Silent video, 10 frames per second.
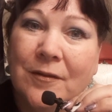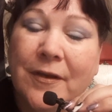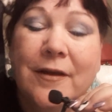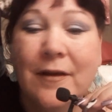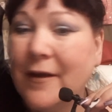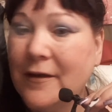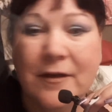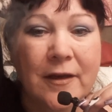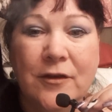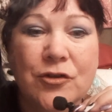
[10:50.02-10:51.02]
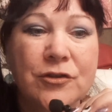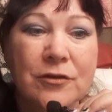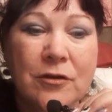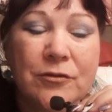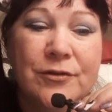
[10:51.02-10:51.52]
He
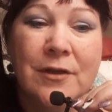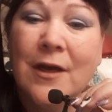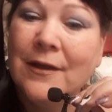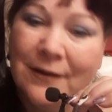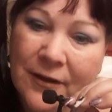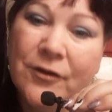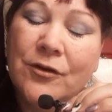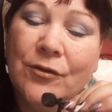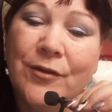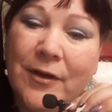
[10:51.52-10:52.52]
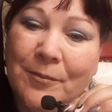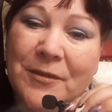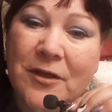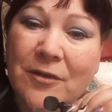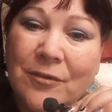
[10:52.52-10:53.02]
just goes, let her know that I'm
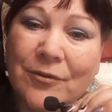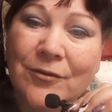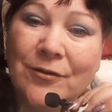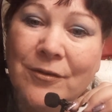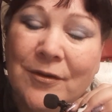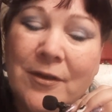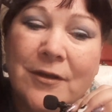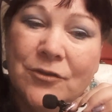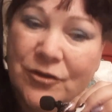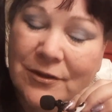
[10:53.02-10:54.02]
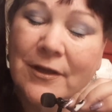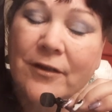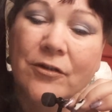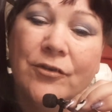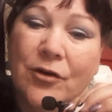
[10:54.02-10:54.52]
here. Just
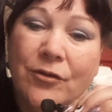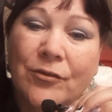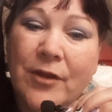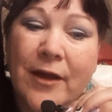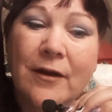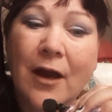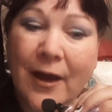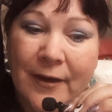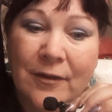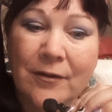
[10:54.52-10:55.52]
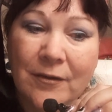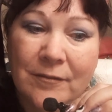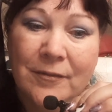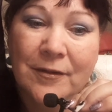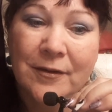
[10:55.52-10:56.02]
let her know that I
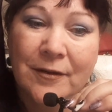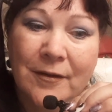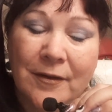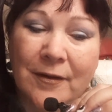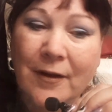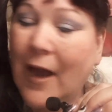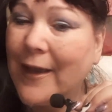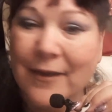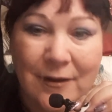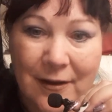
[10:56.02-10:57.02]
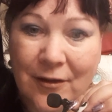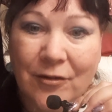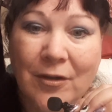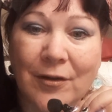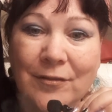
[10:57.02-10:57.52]
could hear
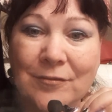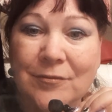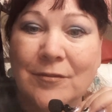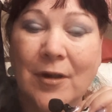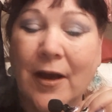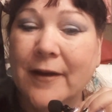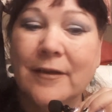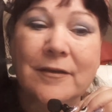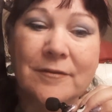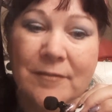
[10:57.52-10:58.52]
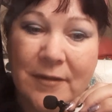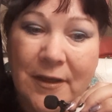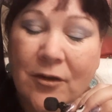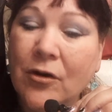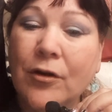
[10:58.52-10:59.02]
her. I can
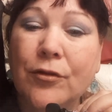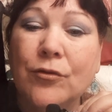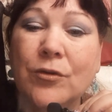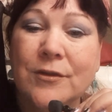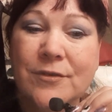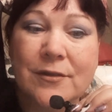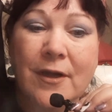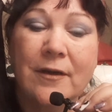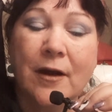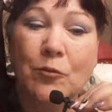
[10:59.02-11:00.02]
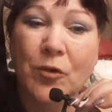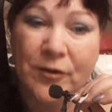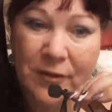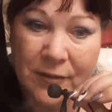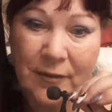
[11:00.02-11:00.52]
hear her thoughts, and I
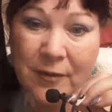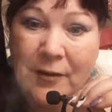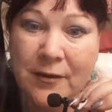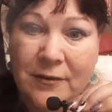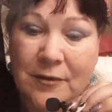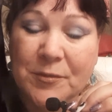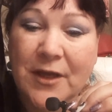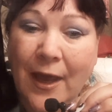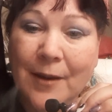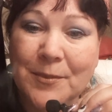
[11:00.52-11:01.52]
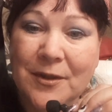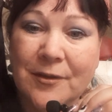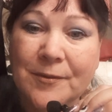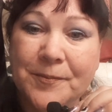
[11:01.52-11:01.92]
want her to be happy.